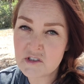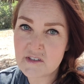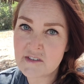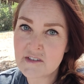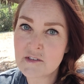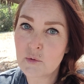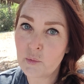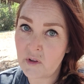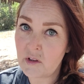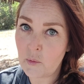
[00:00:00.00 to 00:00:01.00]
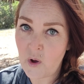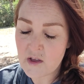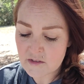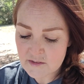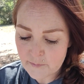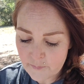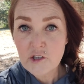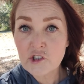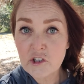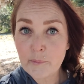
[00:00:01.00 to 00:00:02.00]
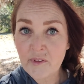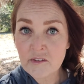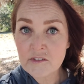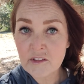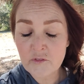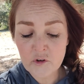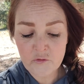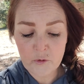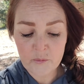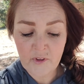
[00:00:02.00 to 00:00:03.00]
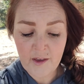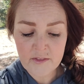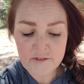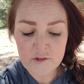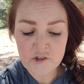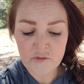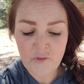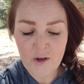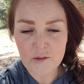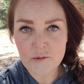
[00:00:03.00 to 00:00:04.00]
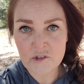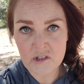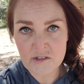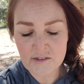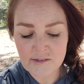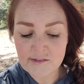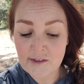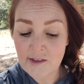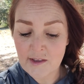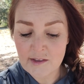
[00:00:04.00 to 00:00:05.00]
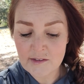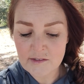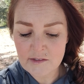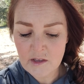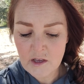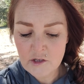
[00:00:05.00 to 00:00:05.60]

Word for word: Jesus really was. She'd been delivered from death, so she followed Jesus to his.